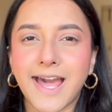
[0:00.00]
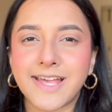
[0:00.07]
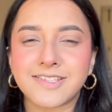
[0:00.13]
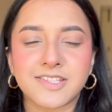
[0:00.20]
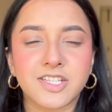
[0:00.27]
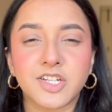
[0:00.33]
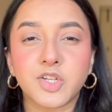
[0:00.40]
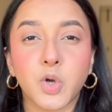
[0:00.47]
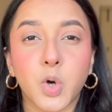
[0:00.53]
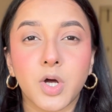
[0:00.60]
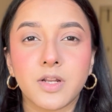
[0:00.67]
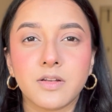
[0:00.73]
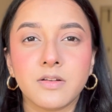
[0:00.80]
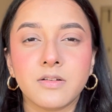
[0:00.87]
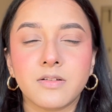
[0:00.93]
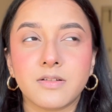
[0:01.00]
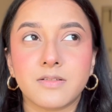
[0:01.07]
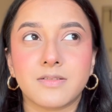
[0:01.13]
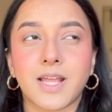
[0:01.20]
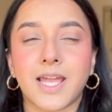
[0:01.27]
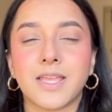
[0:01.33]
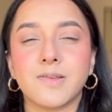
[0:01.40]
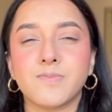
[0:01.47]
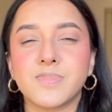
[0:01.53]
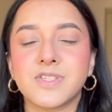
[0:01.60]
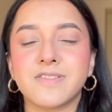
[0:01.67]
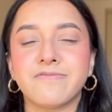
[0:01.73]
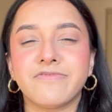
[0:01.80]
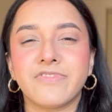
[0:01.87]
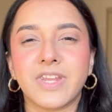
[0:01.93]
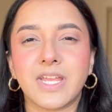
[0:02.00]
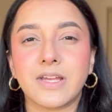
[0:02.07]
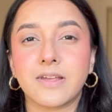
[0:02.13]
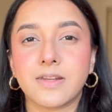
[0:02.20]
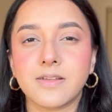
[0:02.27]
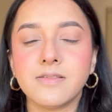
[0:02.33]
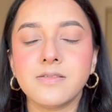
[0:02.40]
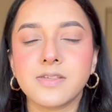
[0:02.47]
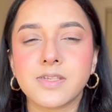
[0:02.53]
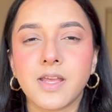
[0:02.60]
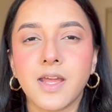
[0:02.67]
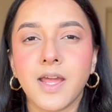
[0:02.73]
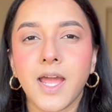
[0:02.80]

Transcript: acetone types fragrance,